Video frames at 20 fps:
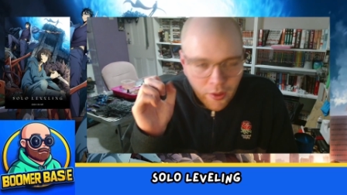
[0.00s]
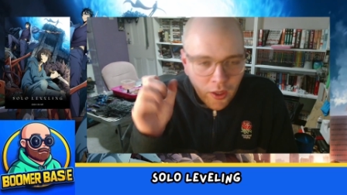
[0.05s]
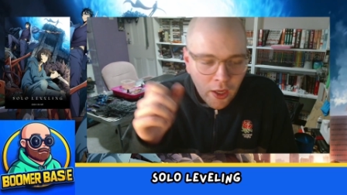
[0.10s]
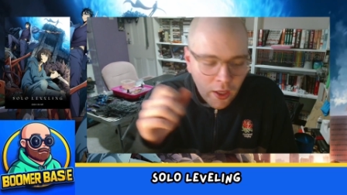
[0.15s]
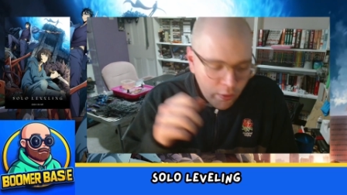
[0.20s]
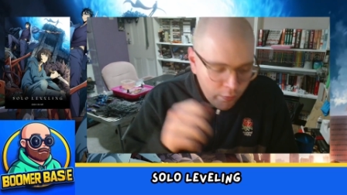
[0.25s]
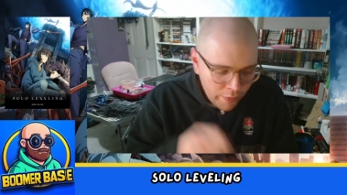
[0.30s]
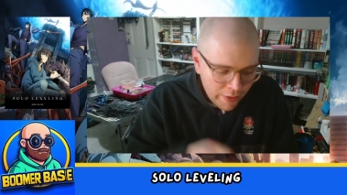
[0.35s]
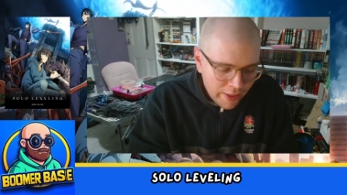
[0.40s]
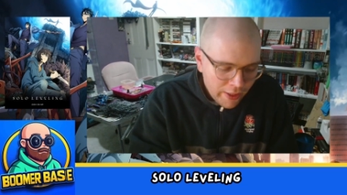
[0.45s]
I
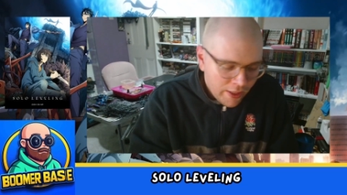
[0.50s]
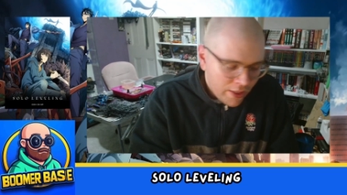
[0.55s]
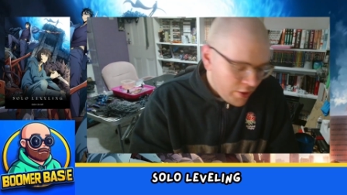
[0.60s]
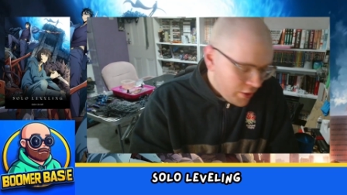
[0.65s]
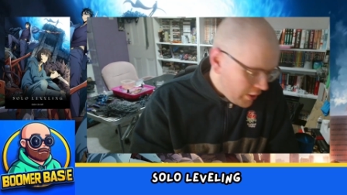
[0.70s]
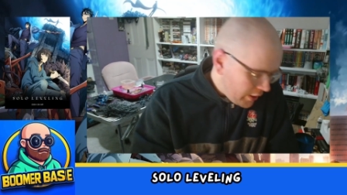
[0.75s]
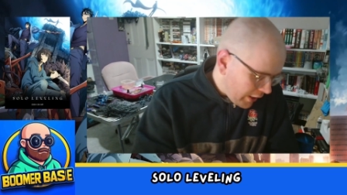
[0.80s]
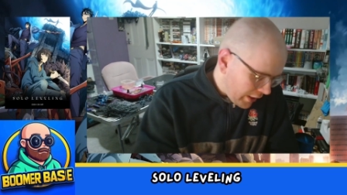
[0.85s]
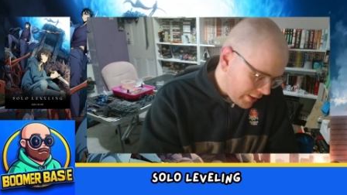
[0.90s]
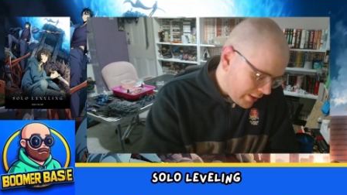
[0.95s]
realised
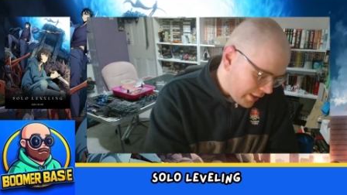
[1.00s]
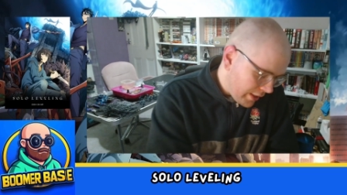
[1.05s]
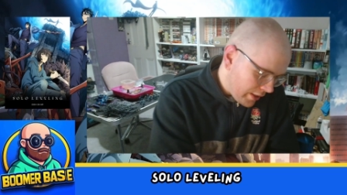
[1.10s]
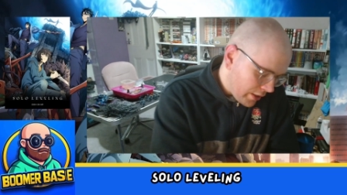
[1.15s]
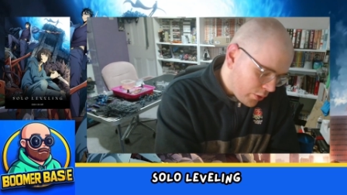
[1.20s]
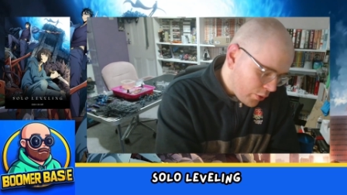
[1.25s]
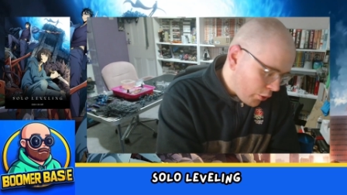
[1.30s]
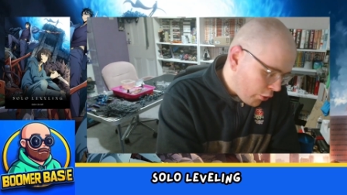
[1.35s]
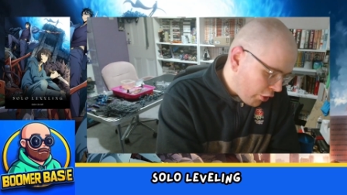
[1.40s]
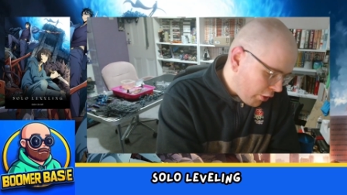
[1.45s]
that I
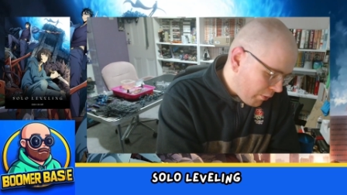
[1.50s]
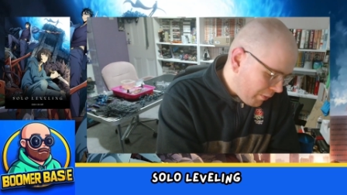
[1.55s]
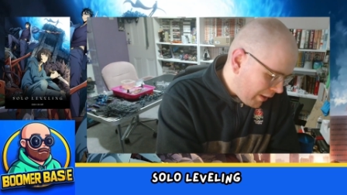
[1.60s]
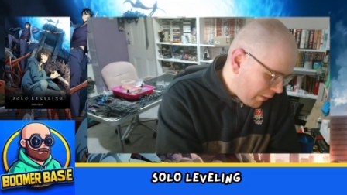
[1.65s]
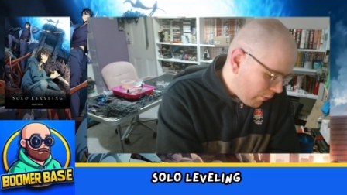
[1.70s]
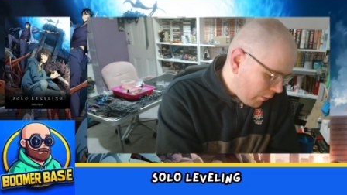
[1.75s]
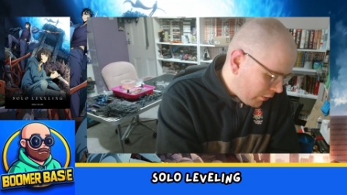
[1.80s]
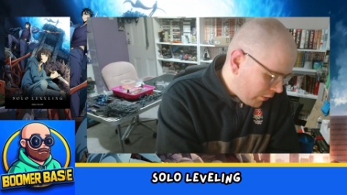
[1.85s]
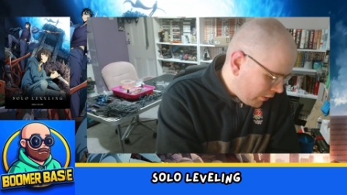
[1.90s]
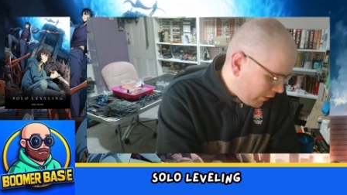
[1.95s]
didn't talk
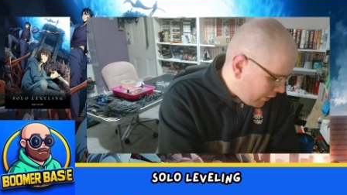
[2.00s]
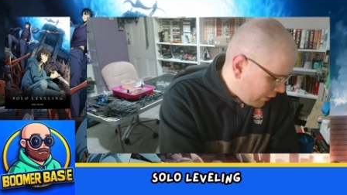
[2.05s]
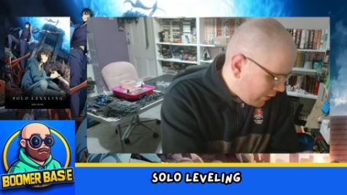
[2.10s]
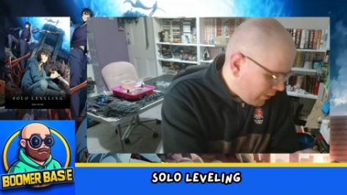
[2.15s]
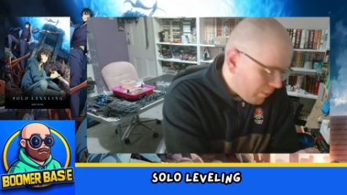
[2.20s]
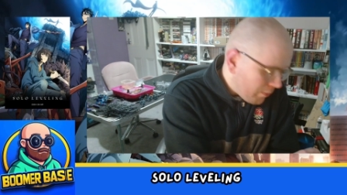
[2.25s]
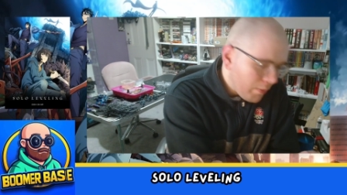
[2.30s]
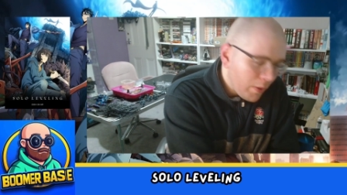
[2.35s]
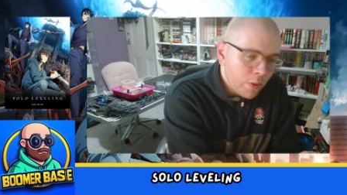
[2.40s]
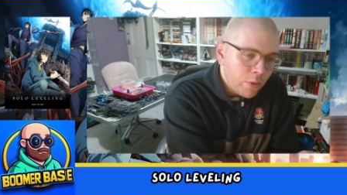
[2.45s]
about one of the
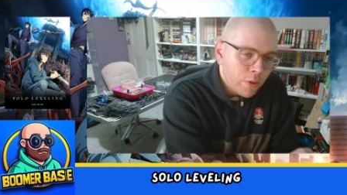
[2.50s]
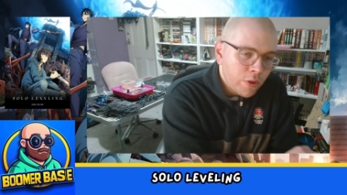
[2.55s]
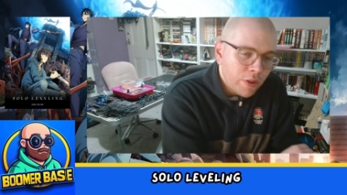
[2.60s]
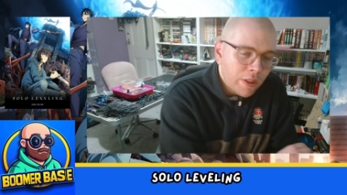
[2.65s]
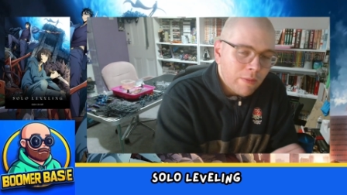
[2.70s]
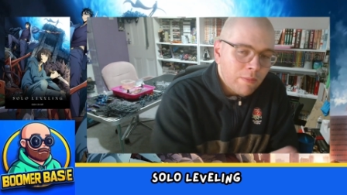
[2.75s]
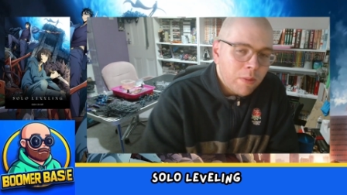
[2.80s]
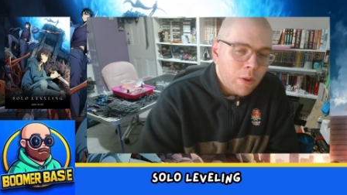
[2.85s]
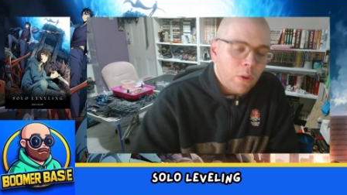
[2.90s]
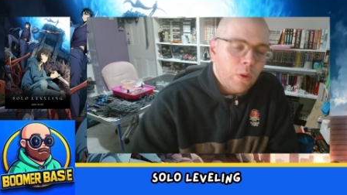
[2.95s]
most
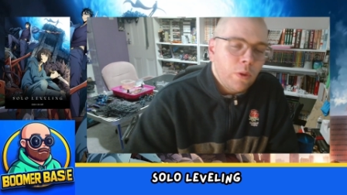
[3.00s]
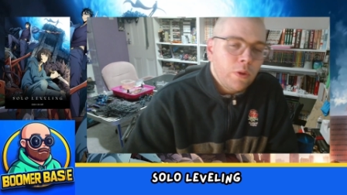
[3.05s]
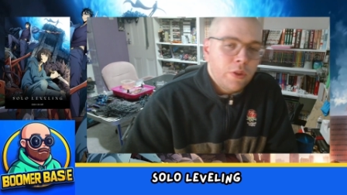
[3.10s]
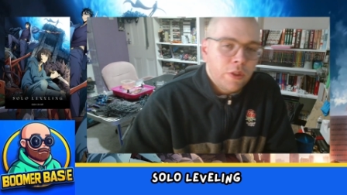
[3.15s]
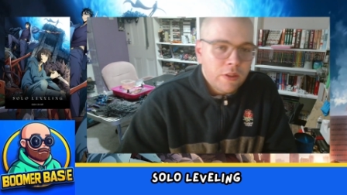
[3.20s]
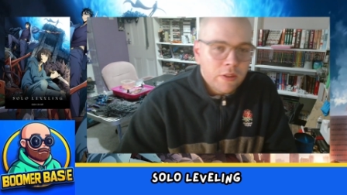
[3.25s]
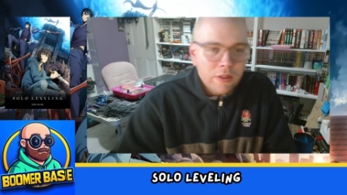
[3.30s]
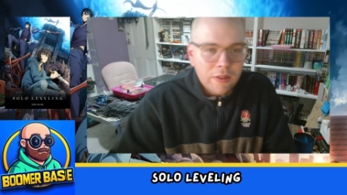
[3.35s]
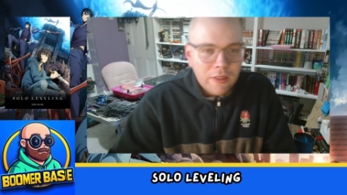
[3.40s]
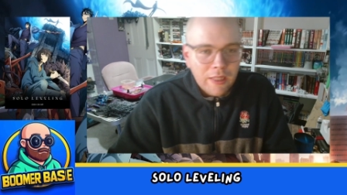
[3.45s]

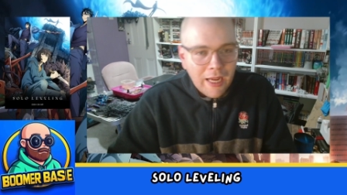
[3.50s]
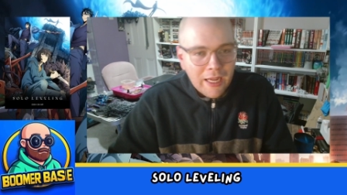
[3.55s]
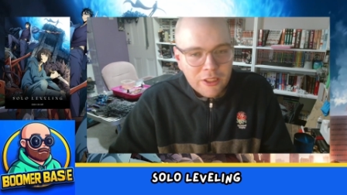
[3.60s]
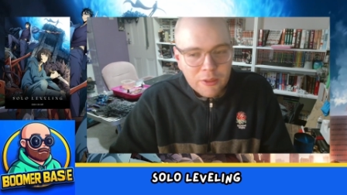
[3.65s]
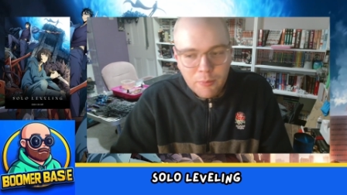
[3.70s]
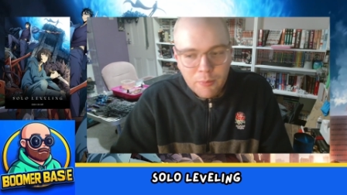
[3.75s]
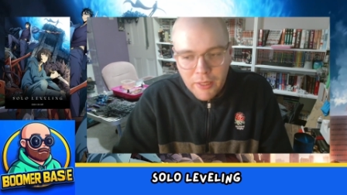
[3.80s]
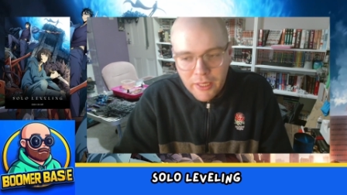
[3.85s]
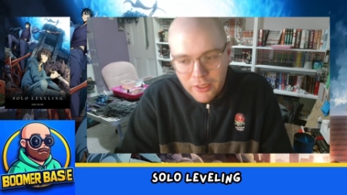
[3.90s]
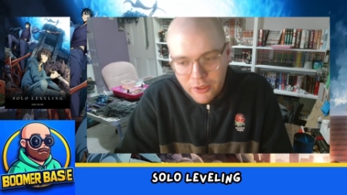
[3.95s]
important
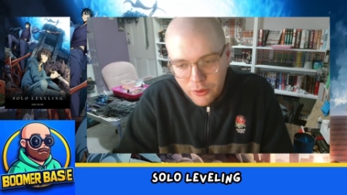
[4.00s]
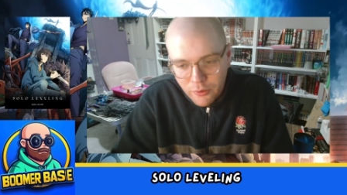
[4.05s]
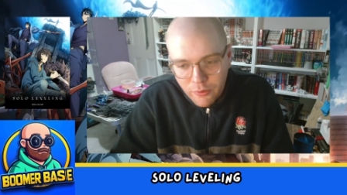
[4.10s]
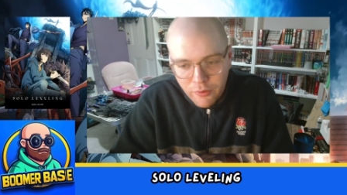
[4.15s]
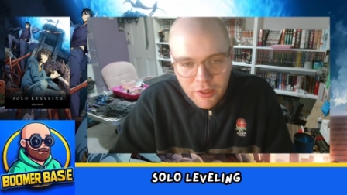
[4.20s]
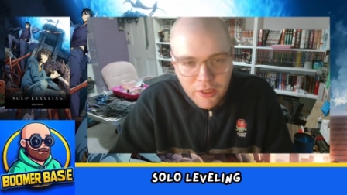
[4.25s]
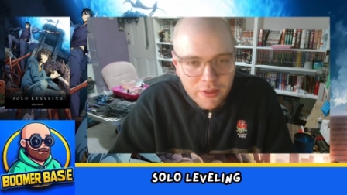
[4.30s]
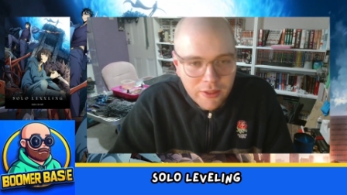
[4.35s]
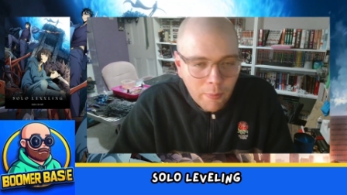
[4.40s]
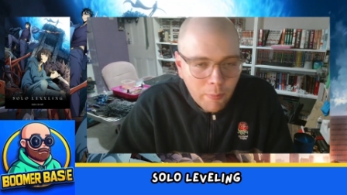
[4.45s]
aspects of
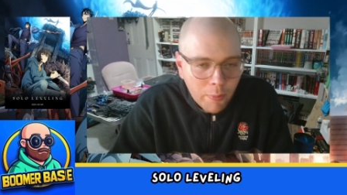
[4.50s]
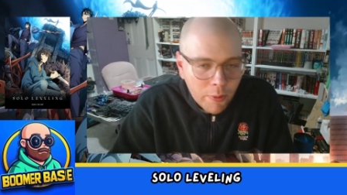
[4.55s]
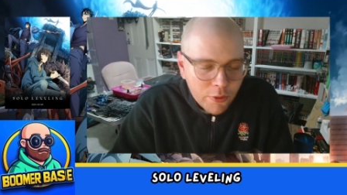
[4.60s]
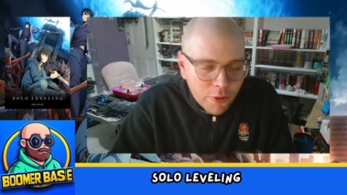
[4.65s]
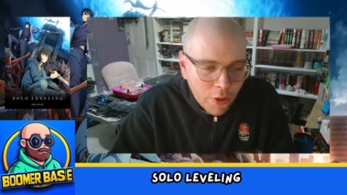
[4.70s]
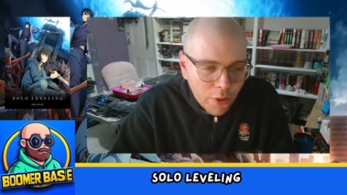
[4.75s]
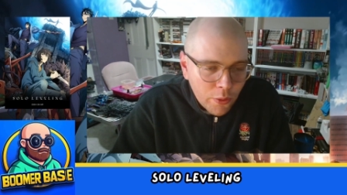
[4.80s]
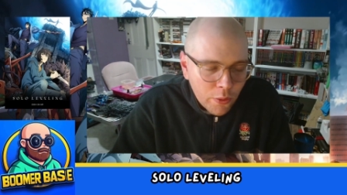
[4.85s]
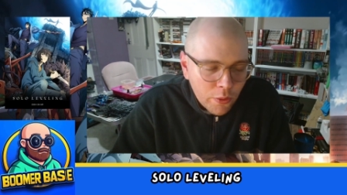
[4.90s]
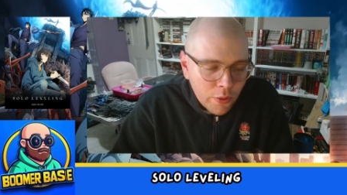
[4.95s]
this
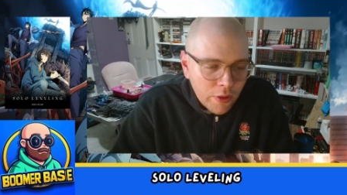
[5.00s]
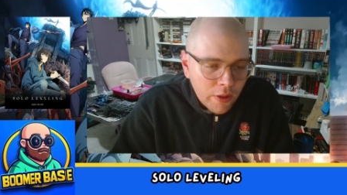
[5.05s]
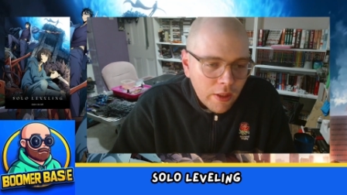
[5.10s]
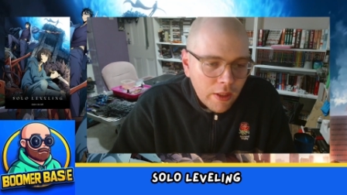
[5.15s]
episode,